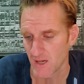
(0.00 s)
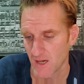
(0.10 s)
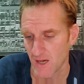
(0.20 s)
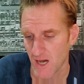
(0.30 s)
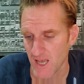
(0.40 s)

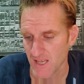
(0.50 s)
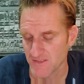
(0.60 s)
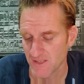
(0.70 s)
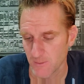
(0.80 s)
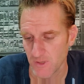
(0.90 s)

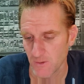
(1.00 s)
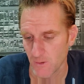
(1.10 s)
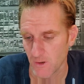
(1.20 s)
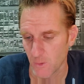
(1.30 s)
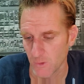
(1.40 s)

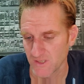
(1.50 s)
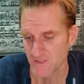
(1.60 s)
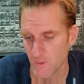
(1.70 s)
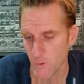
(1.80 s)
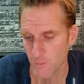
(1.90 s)
ISW Holdings
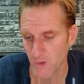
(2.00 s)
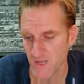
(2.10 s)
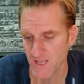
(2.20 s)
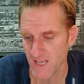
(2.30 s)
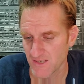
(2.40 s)

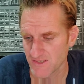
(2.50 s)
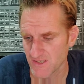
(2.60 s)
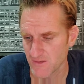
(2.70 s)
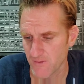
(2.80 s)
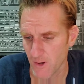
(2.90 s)
Incorporated engages
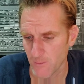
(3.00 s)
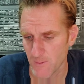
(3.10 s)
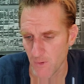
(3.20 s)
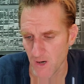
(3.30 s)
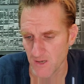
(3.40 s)
in
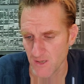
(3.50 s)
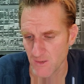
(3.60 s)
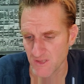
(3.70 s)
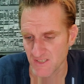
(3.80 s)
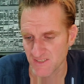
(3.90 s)
development marketing
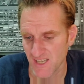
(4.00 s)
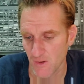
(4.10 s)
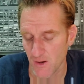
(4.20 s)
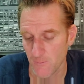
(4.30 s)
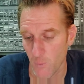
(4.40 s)
with the
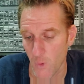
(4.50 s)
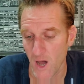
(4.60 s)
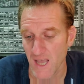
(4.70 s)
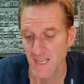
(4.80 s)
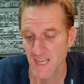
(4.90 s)
sale of
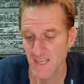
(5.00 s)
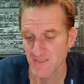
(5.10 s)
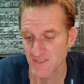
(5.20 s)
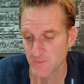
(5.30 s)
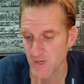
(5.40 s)
wine
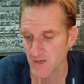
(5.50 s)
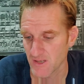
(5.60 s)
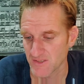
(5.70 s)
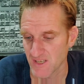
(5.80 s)
and spirits.